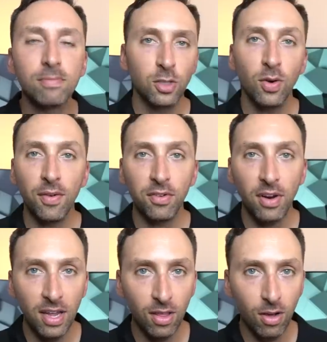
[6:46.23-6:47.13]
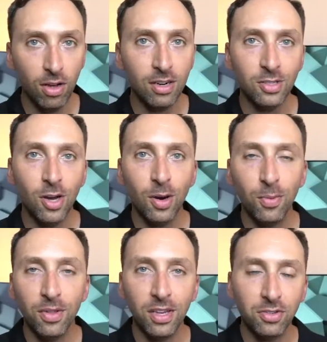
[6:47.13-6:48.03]
So after a long
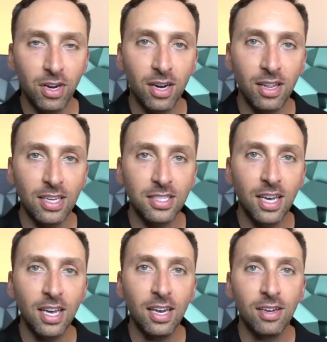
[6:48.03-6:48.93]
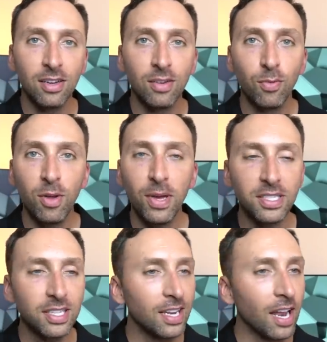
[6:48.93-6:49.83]
talk with Andriana last night, we
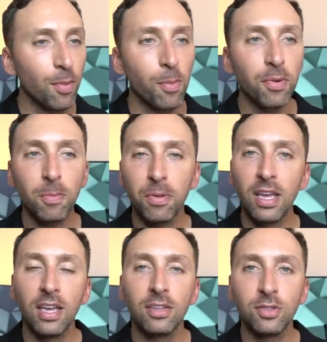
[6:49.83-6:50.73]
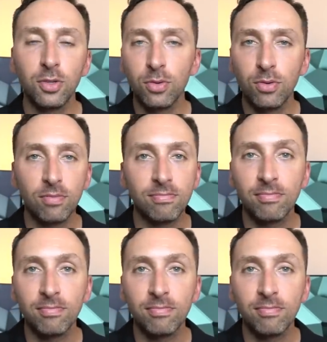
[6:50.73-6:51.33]
basically came up with a plan to